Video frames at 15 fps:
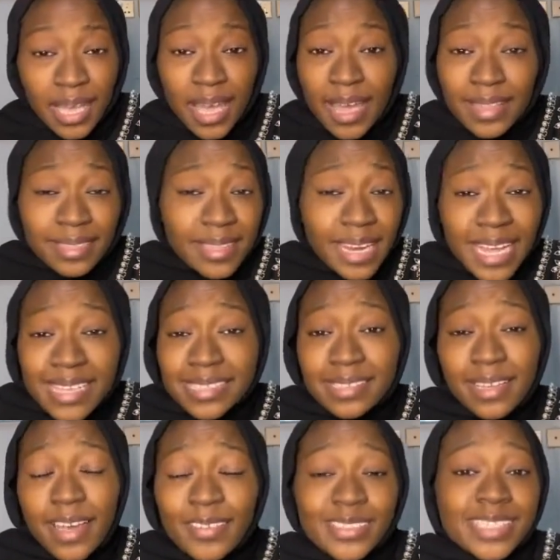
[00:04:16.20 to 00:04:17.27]
And the last
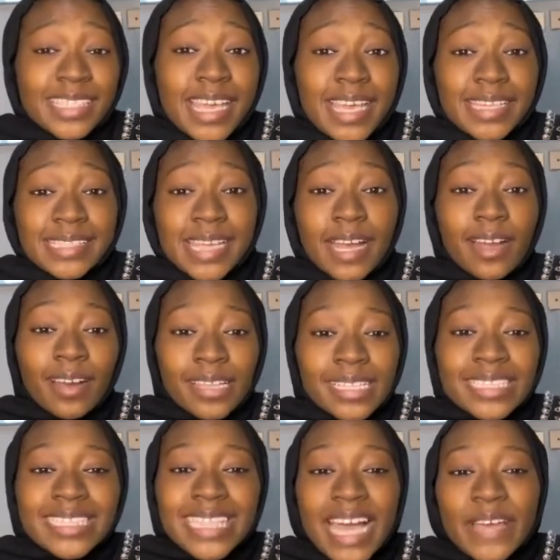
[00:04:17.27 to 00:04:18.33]
thing I would say is that
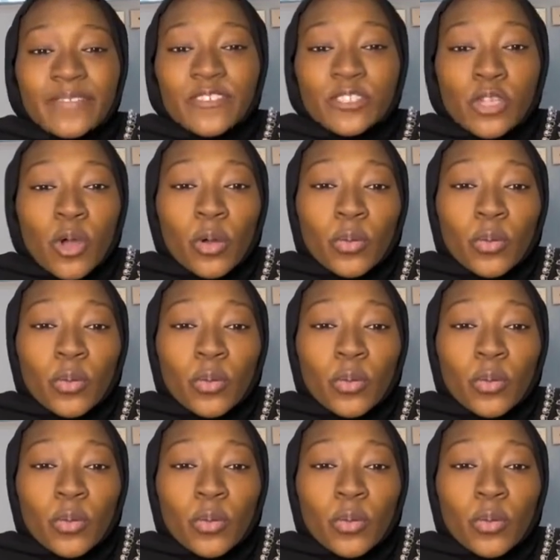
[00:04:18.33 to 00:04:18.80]
college life is not